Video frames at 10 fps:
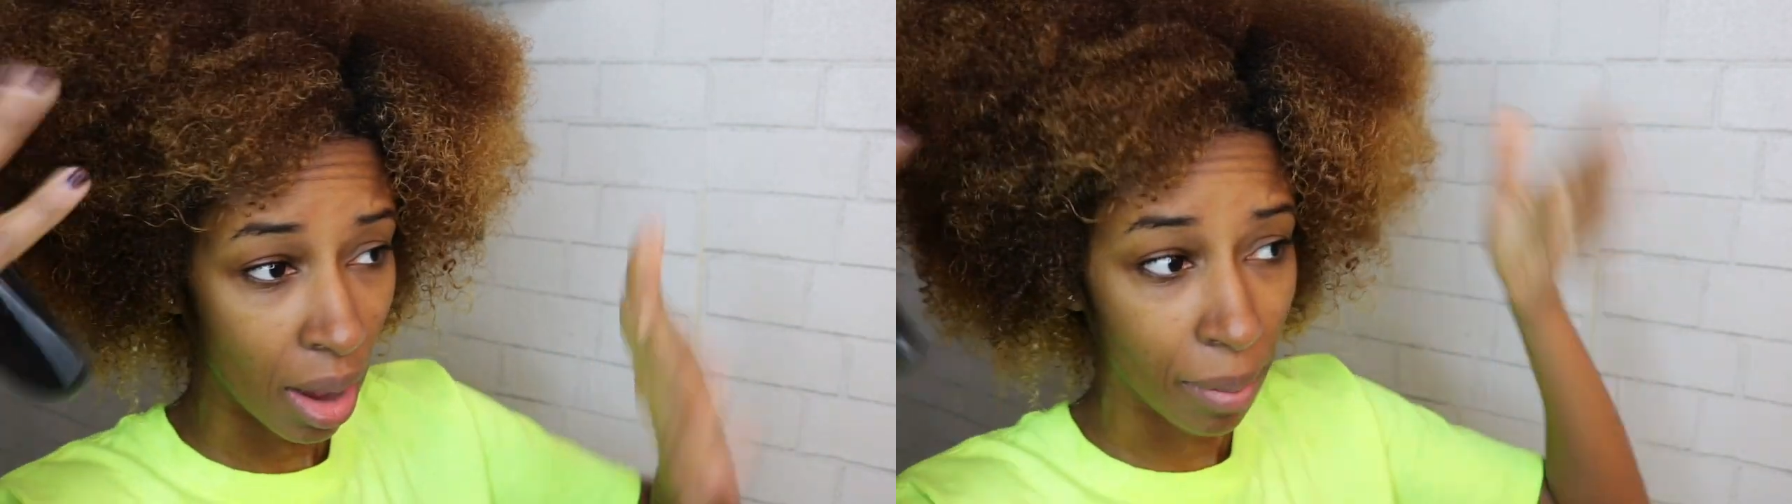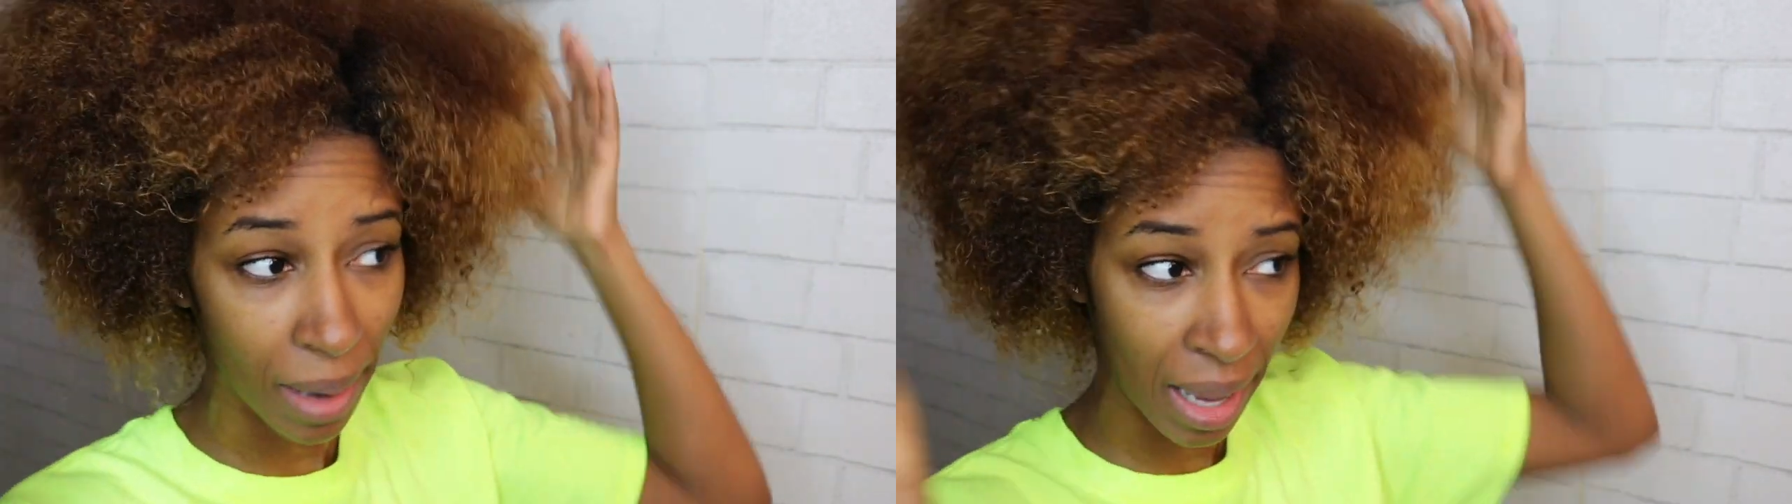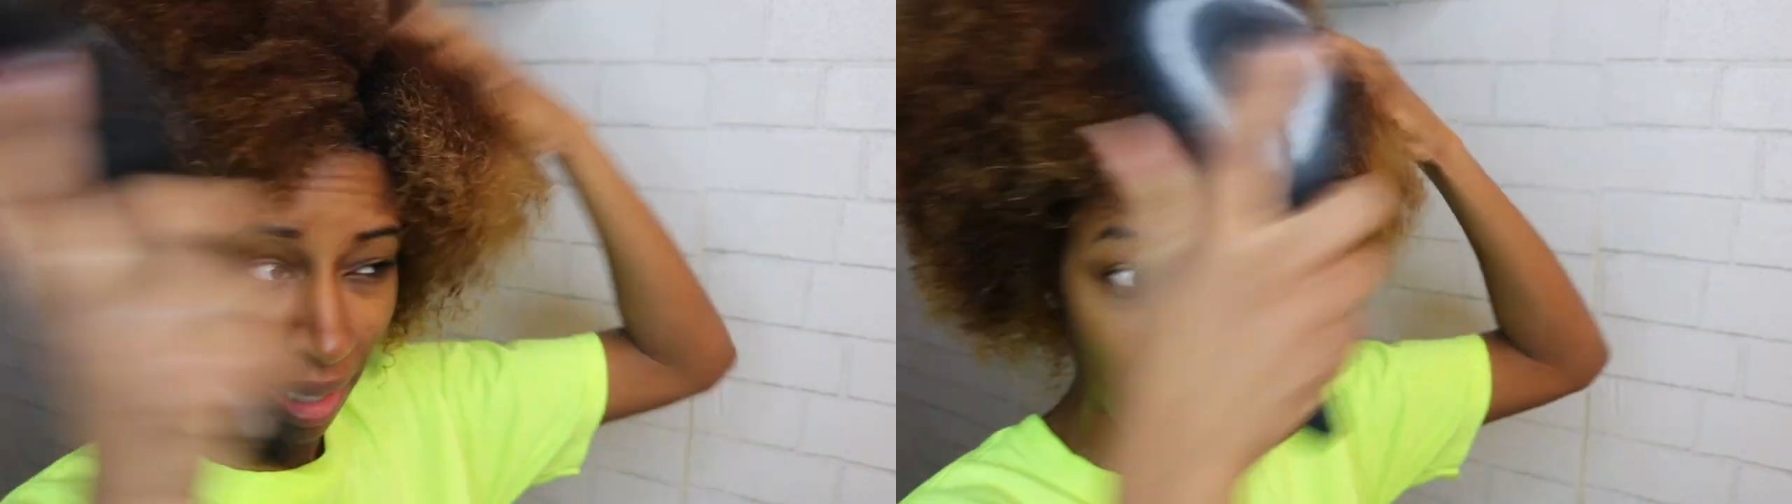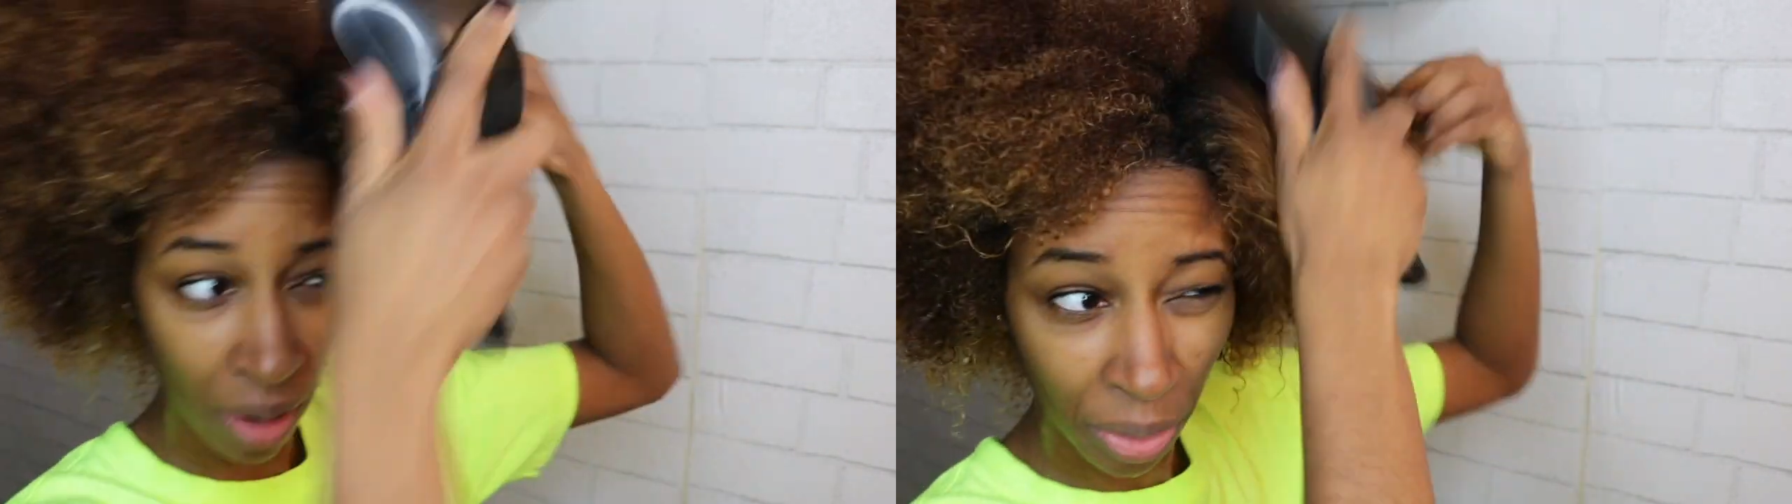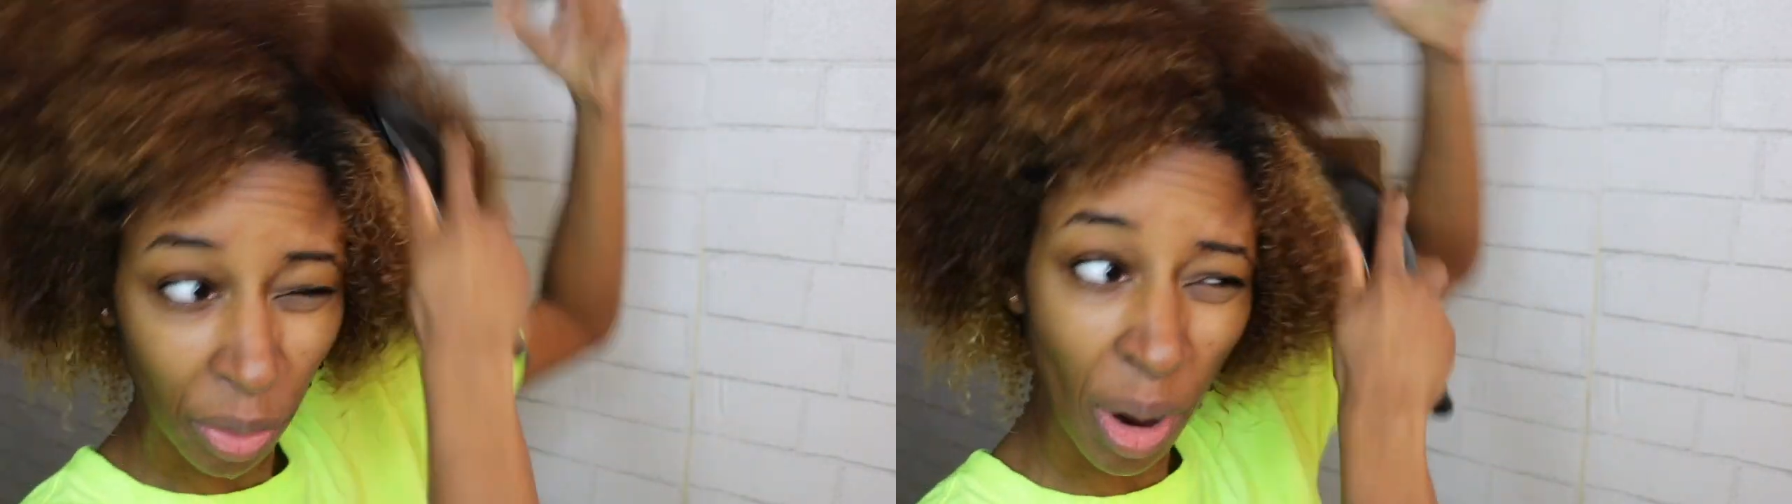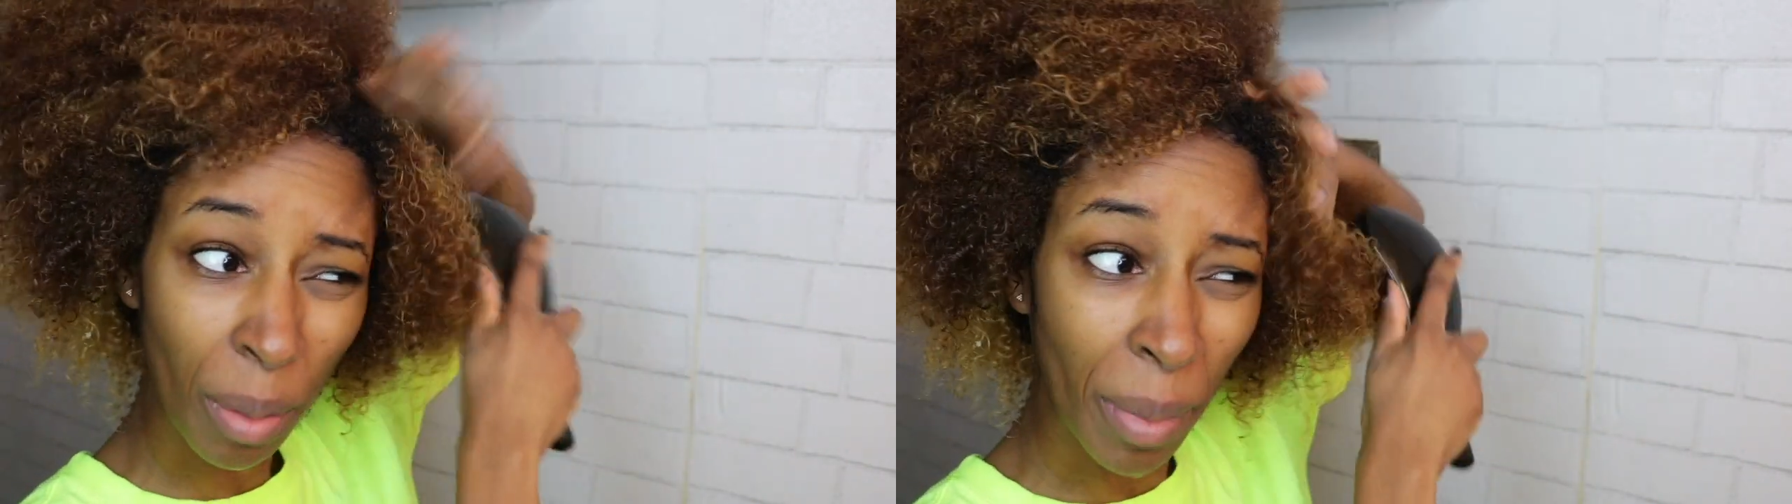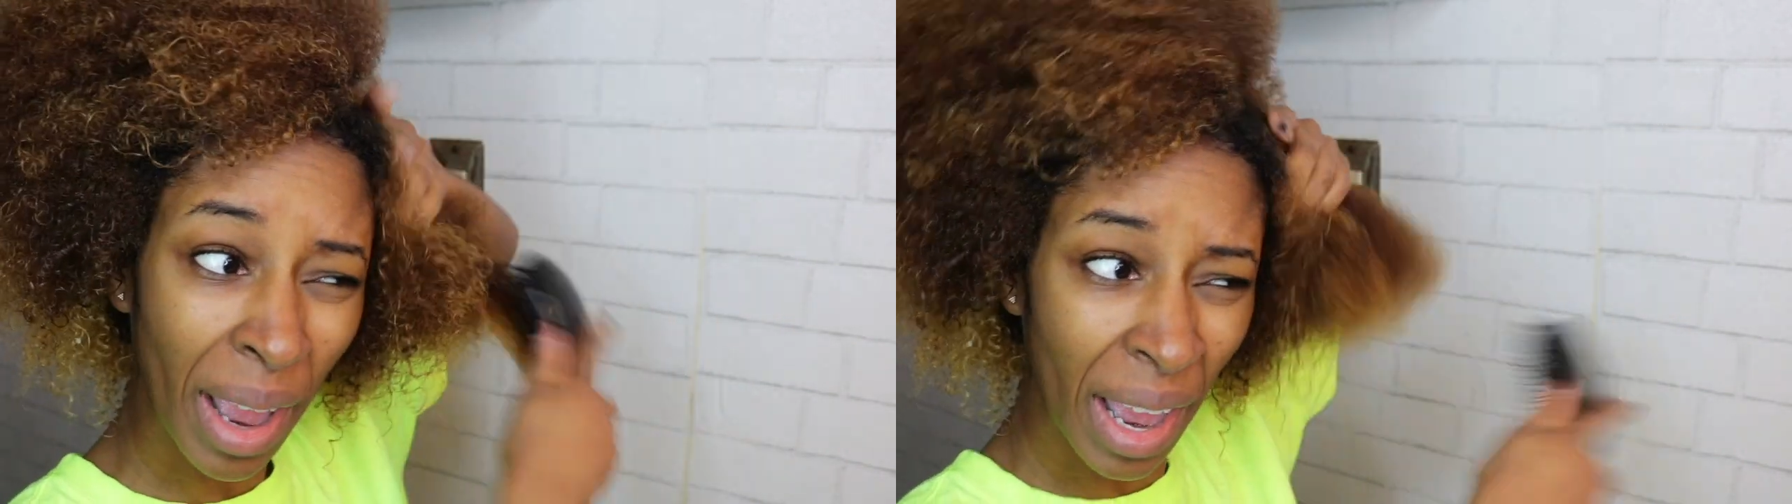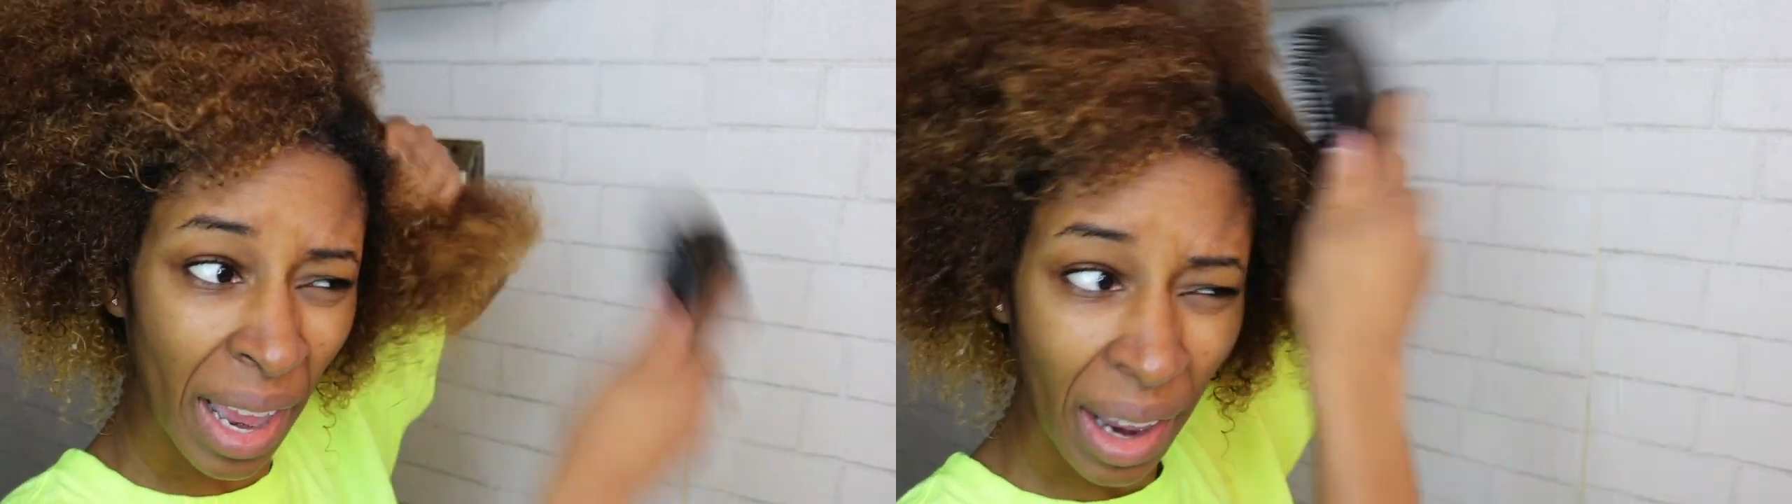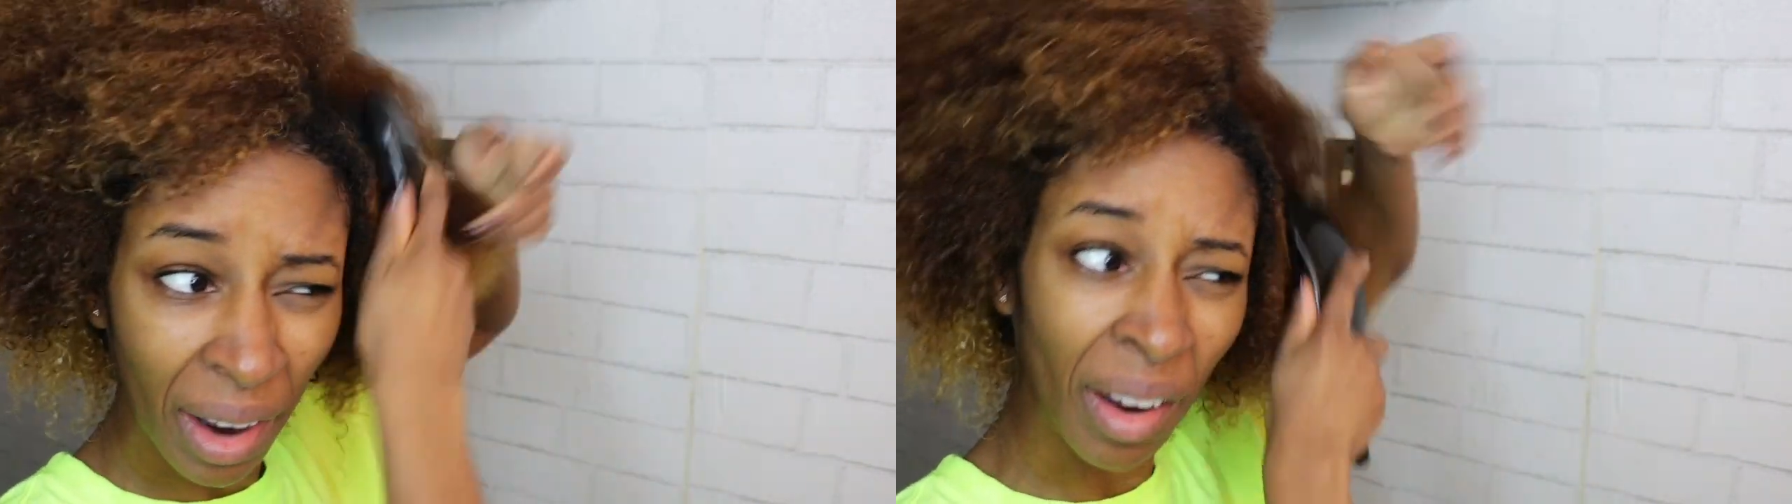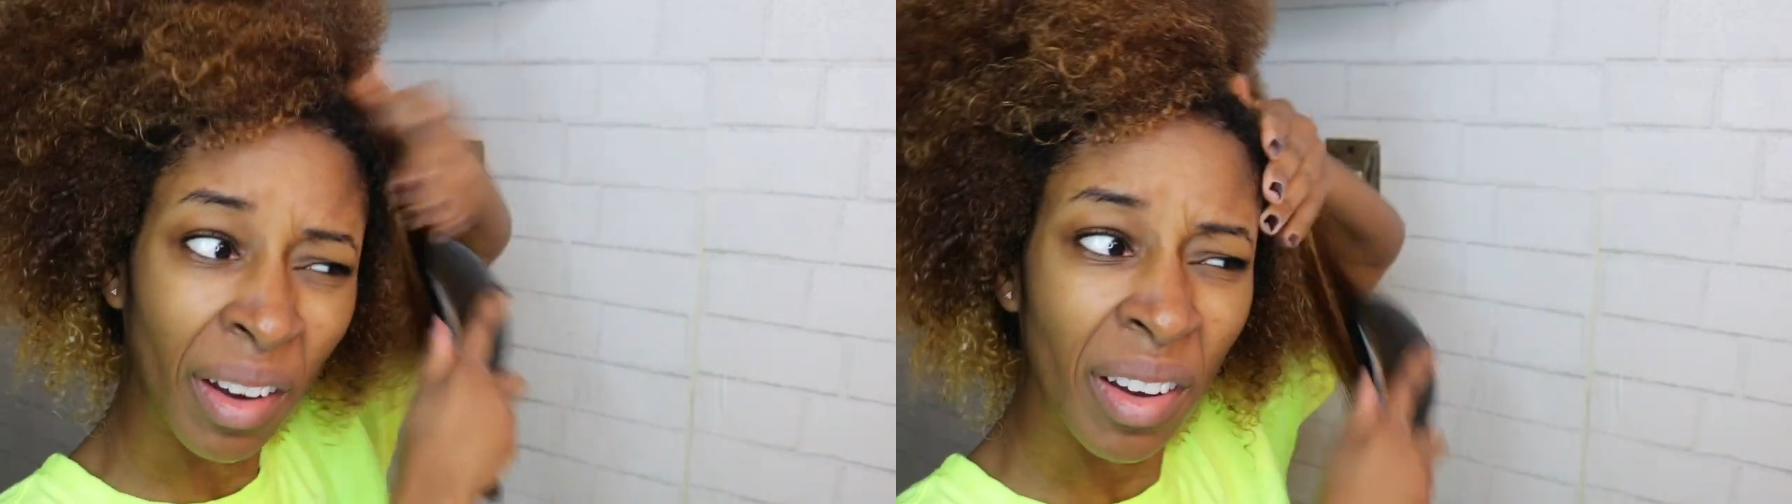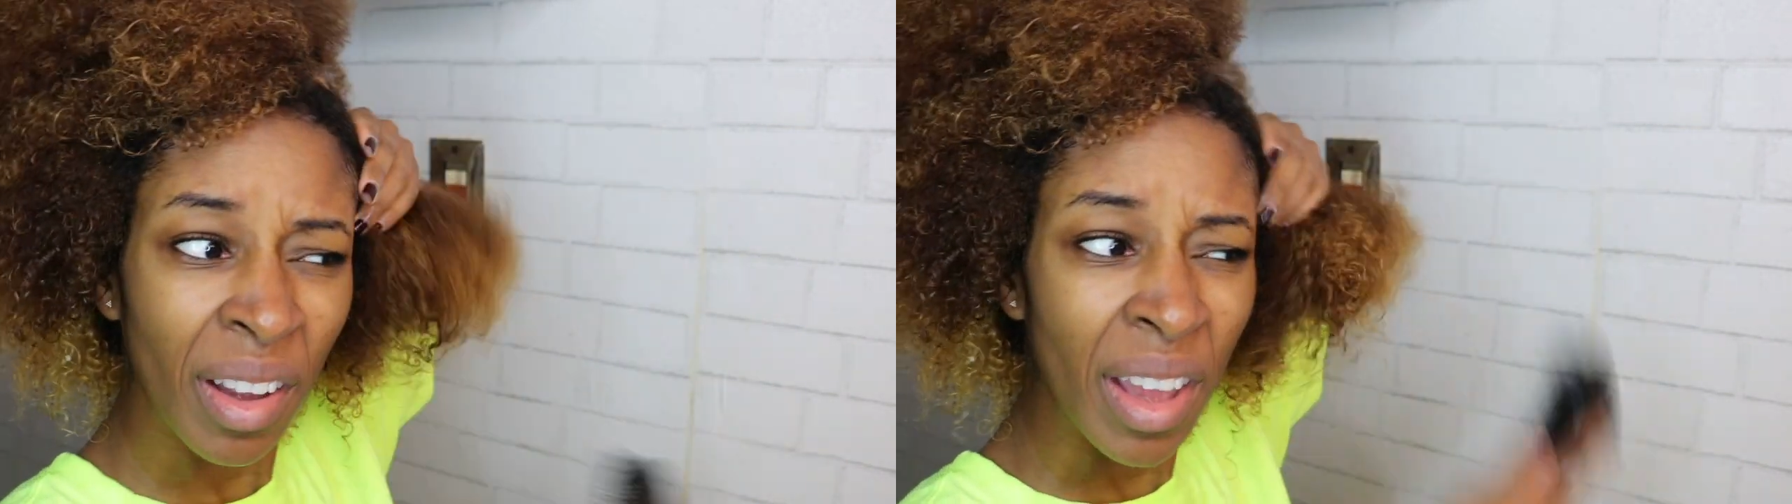applied that all throughout my hair.